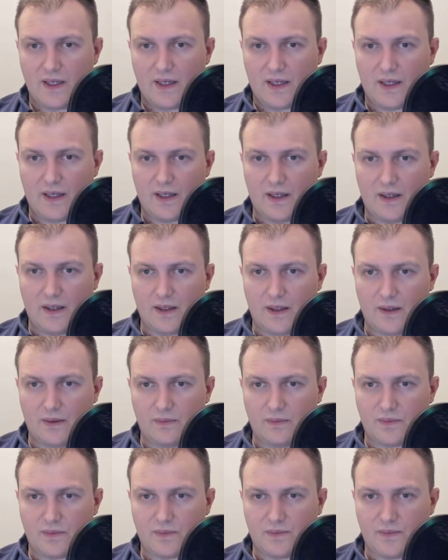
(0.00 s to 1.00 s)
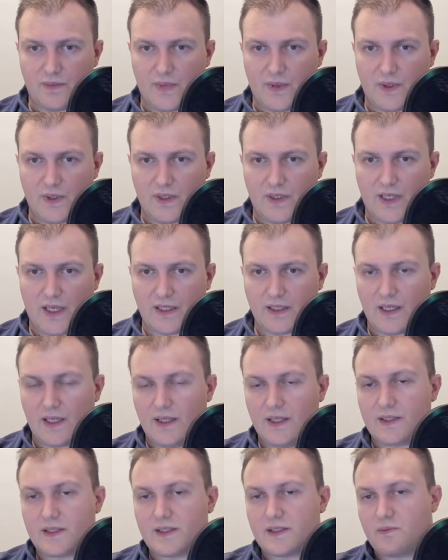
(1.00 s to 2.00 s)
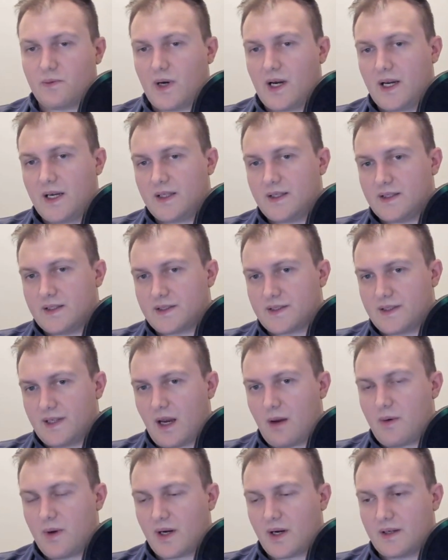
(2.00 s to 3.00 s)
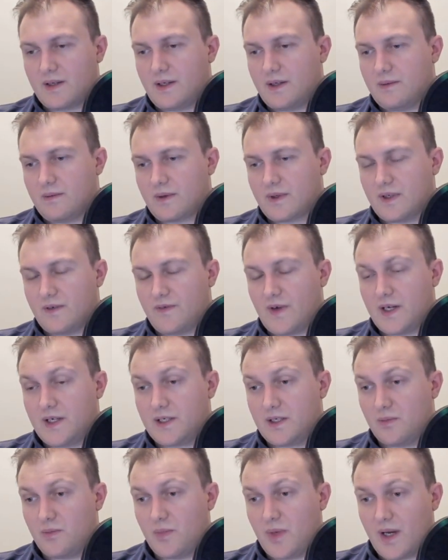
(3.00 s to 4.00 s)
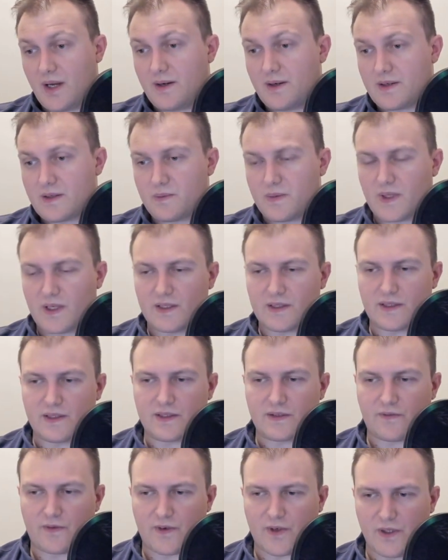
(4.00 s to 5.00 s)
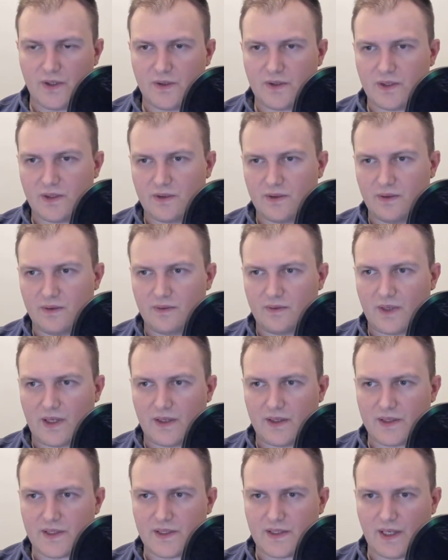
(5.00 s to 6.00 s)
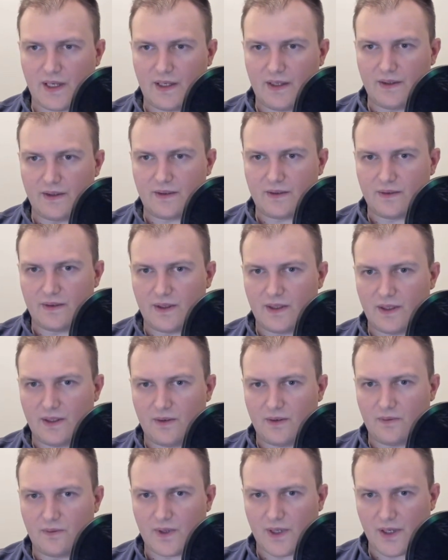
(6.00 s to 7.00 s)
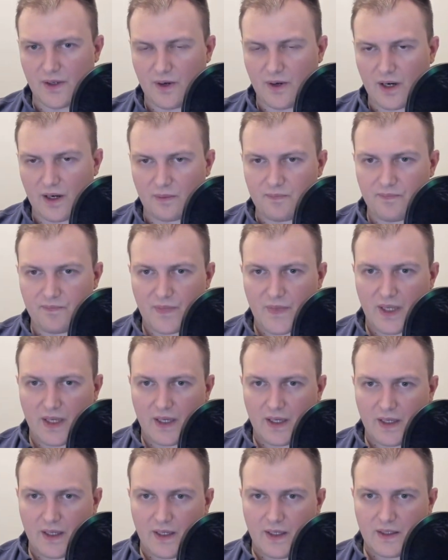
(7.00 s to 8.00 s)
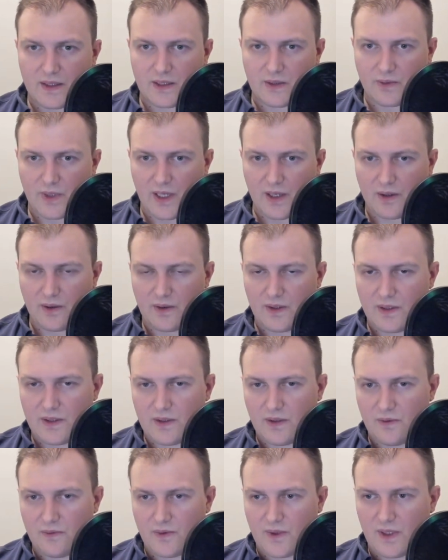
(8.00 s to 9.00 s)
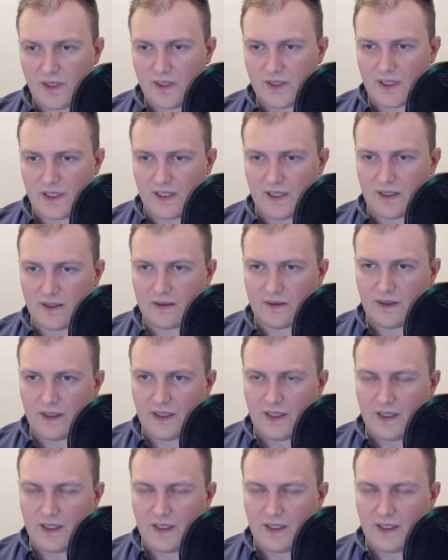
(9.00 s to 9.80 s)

And this is why this naming convention matters, because it's for you to understand where you are. So when I go into the wallet here,